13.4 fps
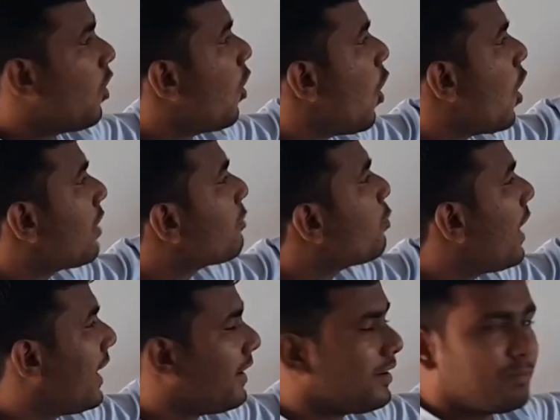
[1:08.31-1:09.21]
Or
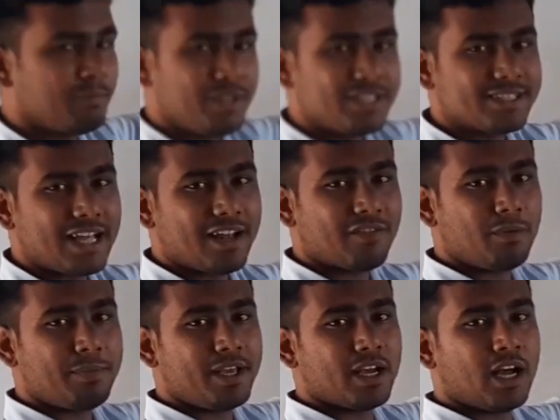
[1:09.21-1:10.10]
1 means there
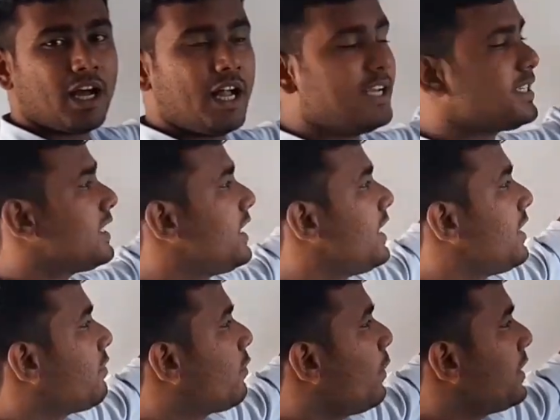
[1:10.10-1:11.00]
will be a
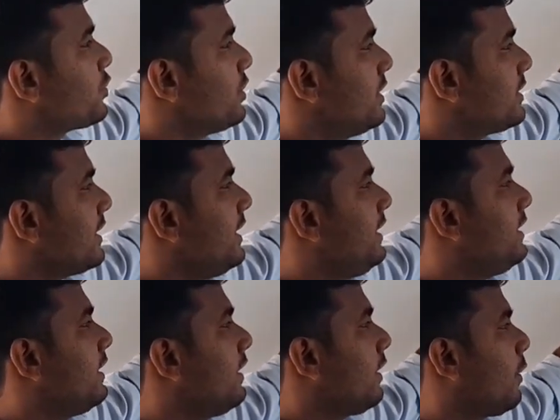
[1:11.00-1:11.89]
alternative questions
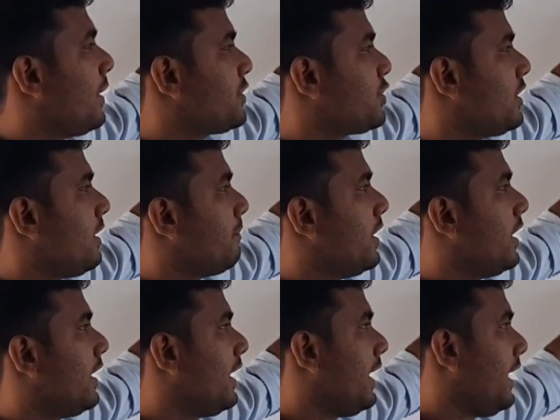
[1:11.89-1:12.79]
in question
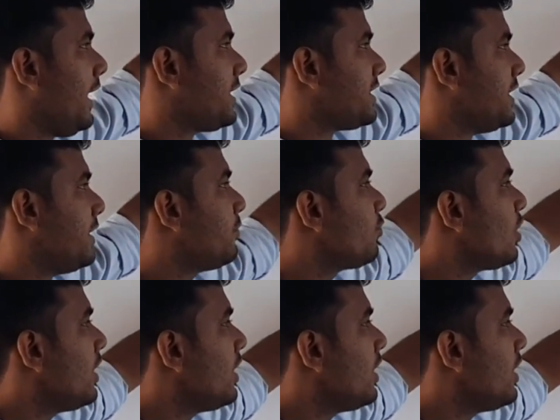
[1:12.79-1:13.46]
number 80,